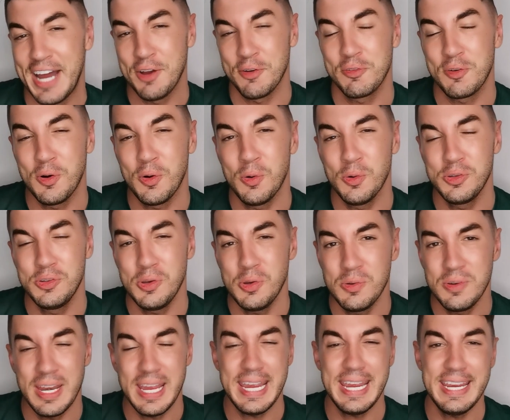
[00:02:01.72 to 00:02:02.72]
And of course,
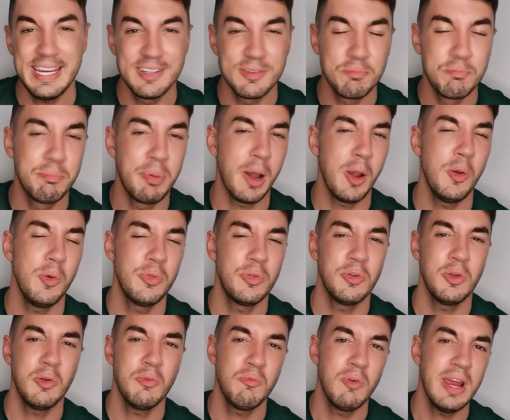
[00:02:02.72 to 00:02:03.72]
you need
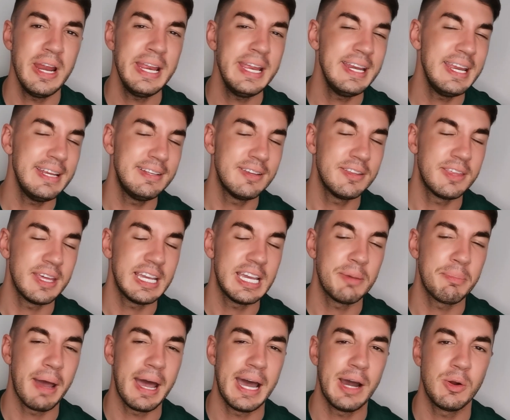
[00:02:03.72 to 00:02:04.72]
both. You really need to think
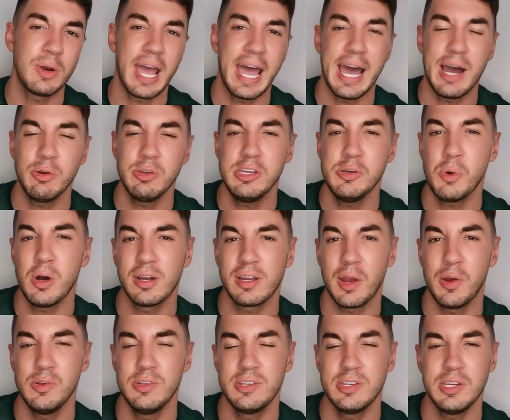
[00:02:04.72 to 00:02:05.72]
about how you are
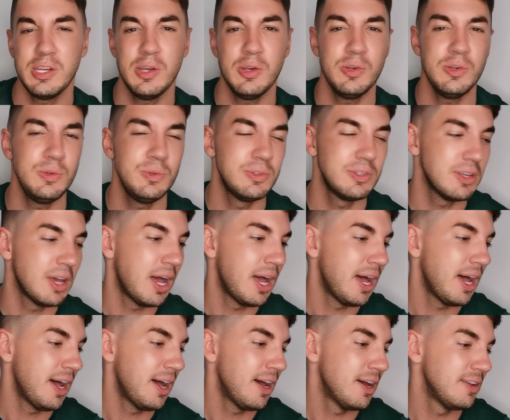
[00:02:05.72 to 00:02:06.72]
going to use
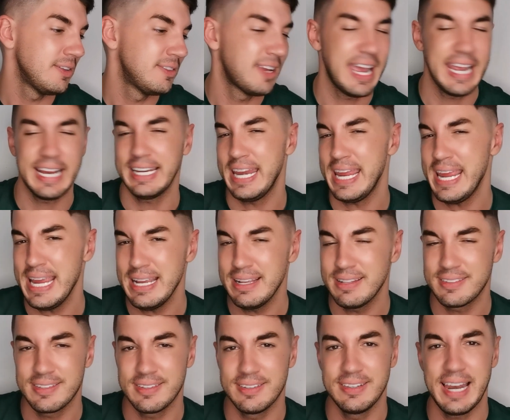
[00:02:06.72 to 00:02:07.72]

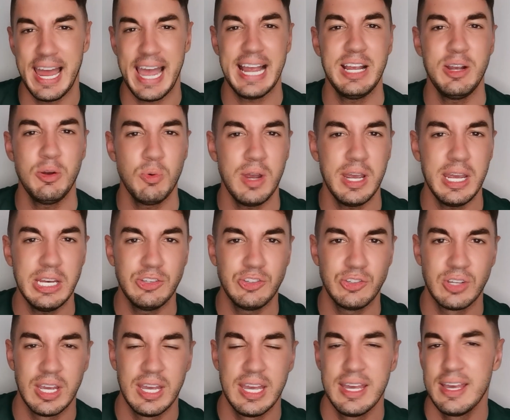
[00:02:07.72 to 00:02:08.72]
techniques and
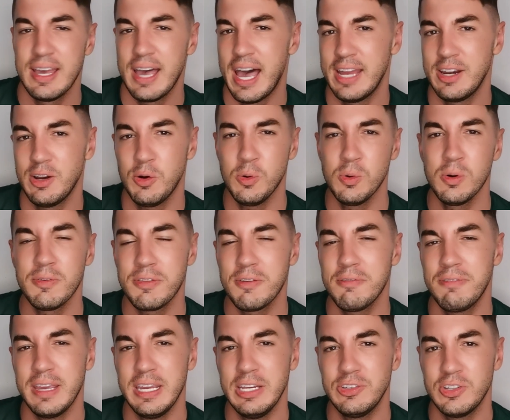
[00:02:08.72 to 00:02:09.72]
language and all of
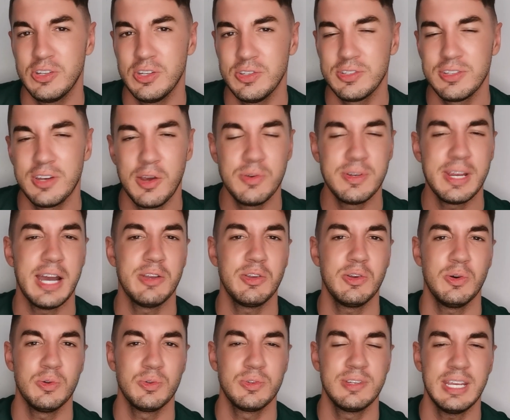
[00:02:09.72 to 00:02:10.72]
the features no doubt
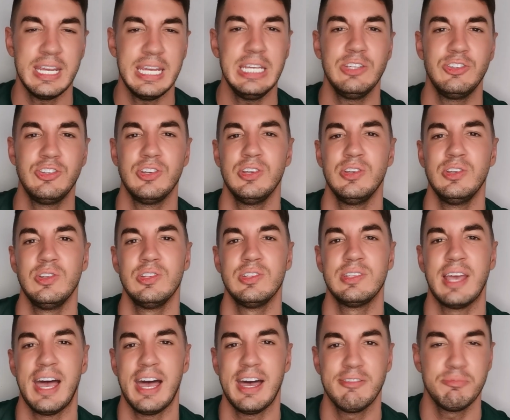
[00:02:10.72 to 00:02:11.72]
your
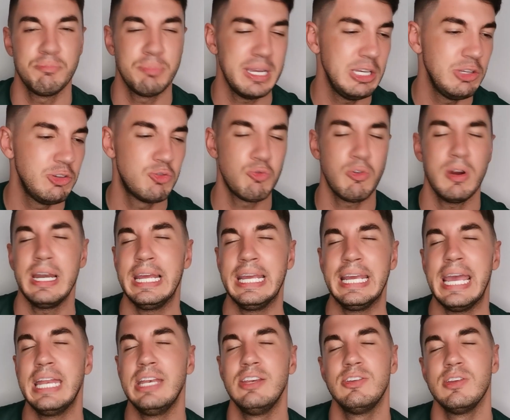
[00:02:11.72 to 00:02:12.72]
teachers have been
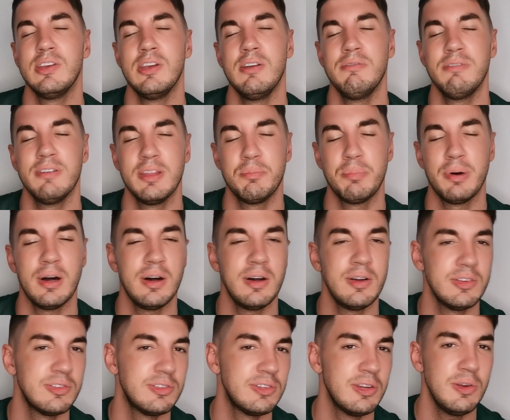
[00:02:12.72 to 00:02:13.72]
drilling into you for the
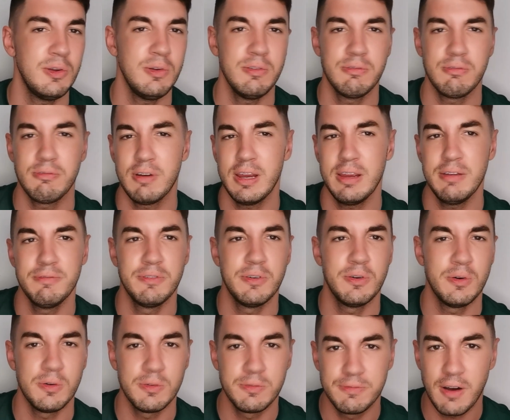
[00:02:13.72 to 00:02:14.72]
past 2, 3,
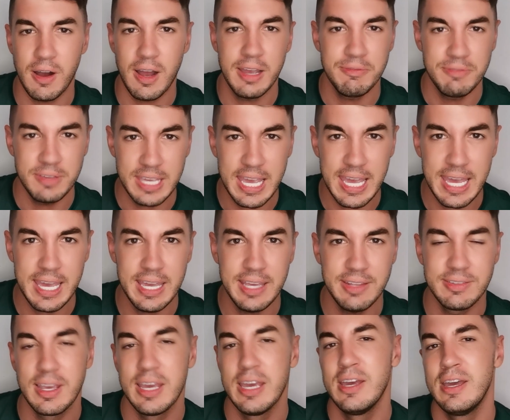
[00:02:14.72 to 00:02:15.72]
4, 5
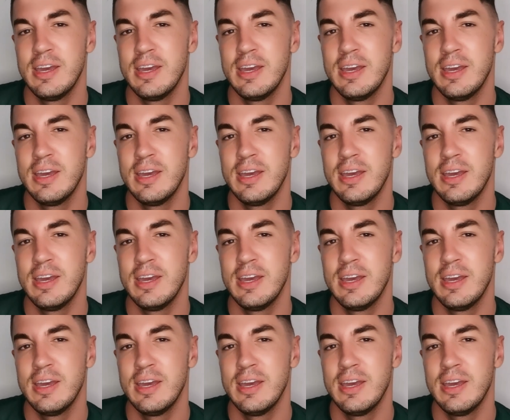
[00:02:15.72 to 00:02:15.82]
years